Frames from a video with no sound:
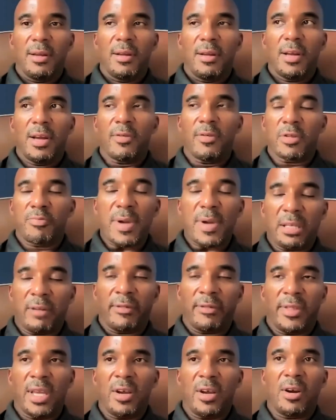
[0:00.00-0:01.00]
irrespective
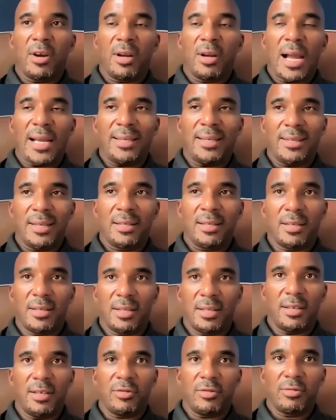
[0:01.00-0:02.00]
of their
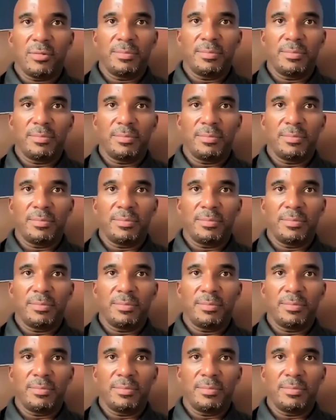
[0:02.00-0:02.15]
identities,